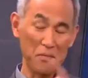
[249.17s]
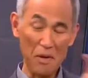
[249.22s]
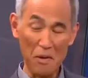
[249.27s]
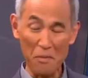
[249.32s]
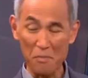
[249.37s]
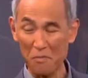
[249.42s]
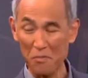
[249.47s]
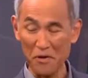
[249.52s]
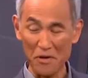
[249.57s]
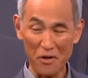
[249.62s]

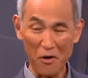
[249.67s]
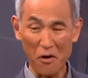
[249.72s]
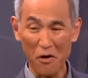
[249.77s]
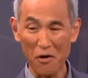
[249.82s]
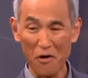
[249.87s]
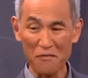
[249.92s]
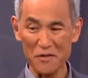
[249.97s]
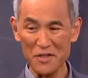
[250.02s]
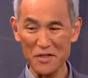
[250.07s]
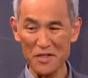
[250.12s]
put all
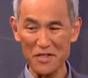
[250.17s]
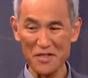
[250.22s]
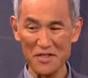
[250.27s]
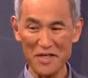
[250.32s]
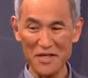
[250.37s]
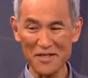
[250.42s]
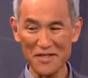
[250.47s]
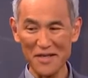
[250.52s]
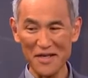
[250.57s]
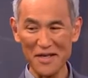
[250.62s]
of what you said
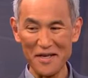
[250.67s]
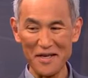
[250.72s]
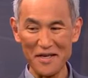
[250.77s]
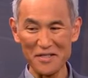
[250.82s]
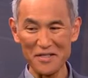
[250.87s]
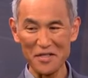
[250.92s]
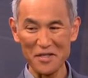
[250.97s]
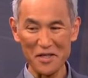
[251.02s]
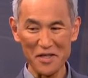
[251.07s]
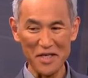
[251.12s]
today in a
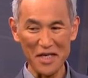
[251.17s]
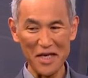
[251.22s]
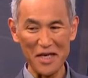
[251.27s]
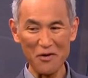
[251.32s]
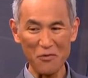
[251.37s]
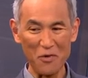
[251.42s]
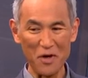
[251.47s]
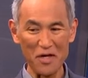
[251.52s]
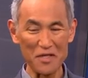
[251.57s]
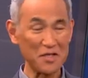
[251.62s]
nutshell. The key to
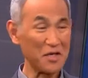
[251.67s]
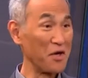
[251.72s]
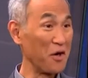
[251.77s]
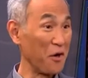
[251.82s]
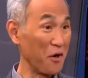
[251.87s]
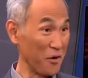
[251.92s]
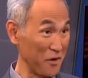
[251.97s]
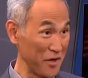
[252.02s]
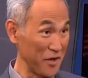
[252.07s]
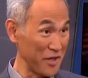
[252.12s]
watch,
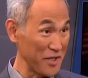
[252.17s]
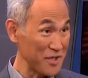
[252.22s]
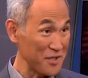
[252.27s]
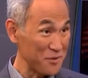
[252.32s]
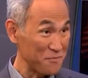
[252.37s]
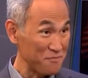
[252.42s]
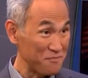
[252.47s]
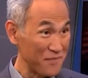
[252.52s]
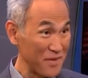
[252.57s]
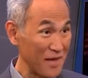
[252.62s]
earnings.
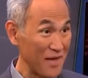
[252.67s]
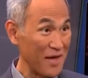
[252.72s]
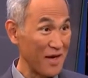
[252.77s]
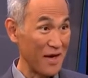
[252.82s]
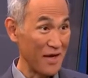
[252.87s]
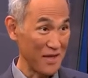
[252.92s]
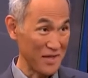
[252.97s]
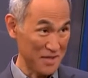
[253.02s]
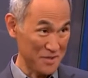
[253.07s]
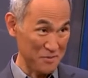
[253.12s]

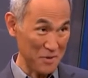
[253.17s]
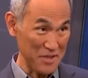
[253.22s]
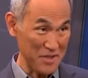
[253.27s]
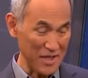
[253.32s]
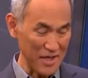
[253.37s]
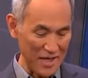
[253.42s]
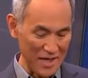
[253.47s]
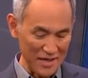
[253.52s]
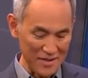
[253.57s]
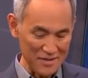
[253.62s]
Especially the
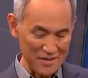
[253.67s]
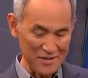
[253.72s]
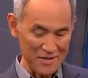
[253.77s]
guidance,